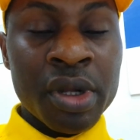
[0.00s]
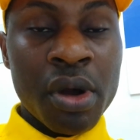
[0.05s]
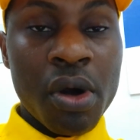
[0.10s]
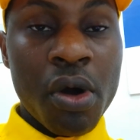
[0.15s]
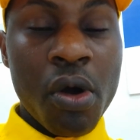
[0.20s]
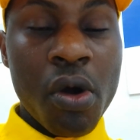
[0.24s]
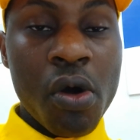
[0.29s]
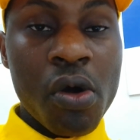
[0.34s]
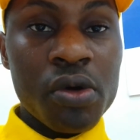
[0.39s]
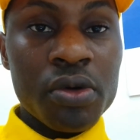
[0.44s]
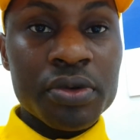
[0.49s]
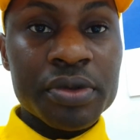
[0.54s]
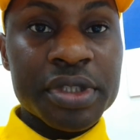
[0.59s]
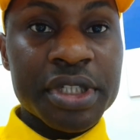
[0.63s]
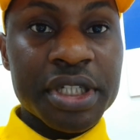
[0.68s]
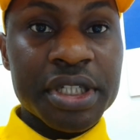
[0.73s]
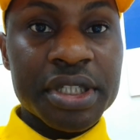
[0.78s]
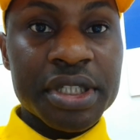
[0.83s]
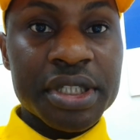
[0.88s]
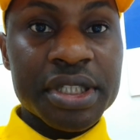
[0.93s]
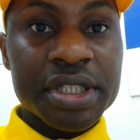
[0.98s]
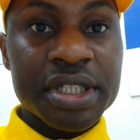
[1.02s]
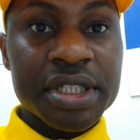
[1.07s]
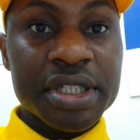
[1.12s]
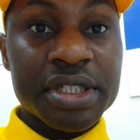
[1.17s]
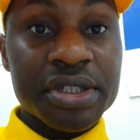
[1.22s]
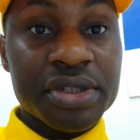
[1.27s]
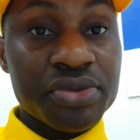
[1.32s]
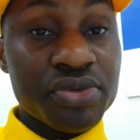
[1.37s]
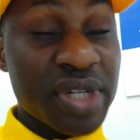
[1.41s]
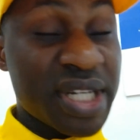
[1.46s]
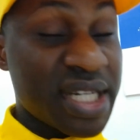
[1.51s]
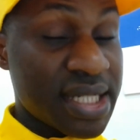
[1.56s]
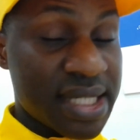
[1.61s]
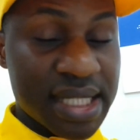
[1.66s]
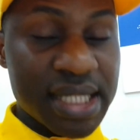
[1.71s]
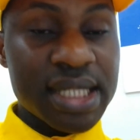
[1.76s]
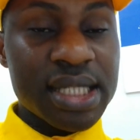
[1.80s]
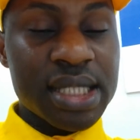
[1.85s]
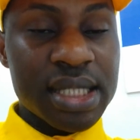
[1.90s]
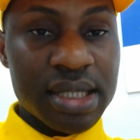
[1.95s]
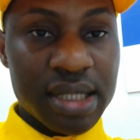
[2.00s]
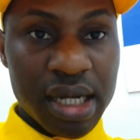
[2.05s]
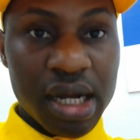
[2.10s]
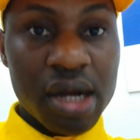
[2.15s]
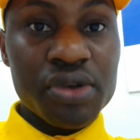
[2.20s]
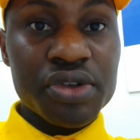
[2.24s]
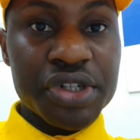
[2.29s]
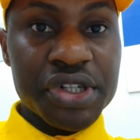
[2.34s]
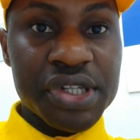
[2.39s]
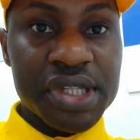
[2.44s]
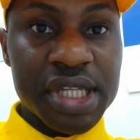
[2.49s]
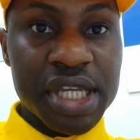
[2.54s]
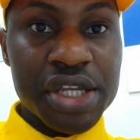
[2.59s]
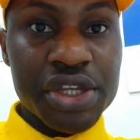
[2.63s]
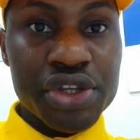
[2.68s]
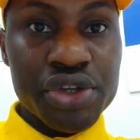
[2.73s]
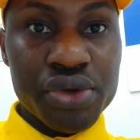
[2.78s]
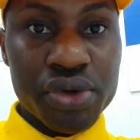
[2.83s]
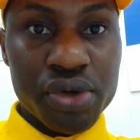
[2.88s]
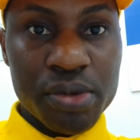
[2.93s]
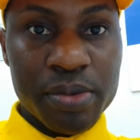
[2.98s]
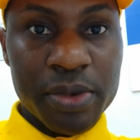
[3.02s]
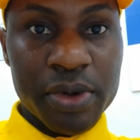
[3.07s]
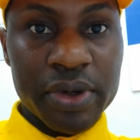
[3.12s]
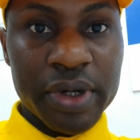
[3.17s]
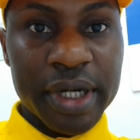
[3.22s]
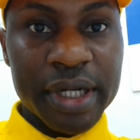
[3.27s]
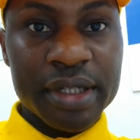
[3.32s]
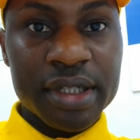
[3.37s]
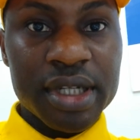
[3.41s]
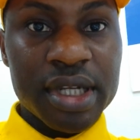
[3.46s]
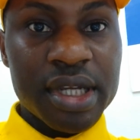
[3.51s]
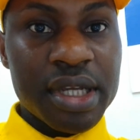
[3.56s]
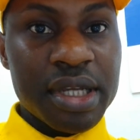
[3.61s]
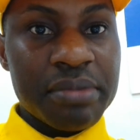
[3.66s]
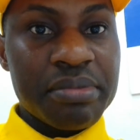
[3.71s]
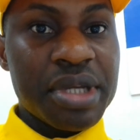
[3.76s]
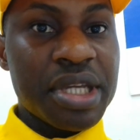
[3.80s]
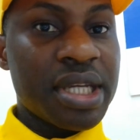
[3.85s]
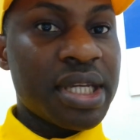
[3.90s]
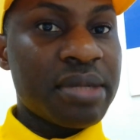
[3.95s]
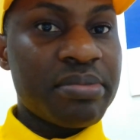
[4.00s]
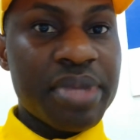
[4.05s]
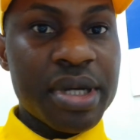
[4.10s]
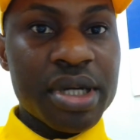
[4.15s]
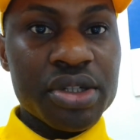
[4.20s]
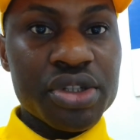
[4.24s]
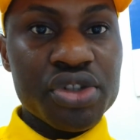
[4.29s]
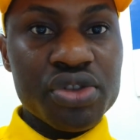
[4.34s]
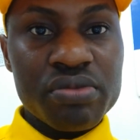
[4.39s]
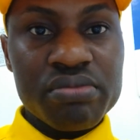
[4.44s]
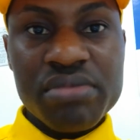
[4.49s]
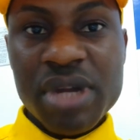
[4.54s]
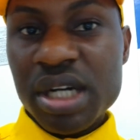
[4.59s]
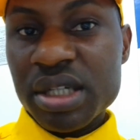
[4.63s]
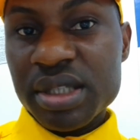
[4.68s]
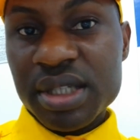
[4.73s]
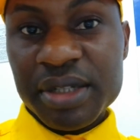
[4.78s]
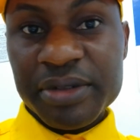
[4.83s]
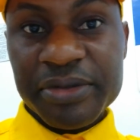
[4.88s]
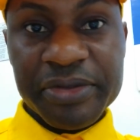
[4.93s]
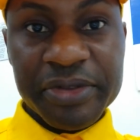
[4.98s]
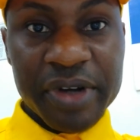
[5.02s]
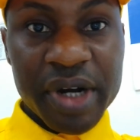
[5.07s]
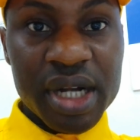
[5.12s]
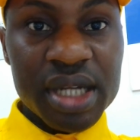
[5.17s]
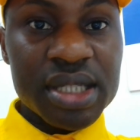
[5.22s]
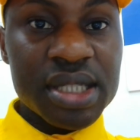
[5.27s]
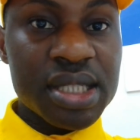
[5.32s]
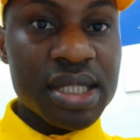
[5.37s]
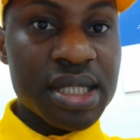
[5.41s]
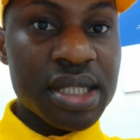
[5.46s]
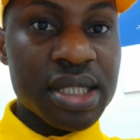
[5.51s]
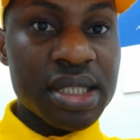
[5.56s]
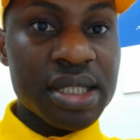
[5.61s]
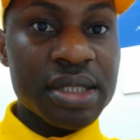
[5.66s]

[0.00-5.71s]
all the 26 countries in Europe, all right, being it Belgium, Malta, France,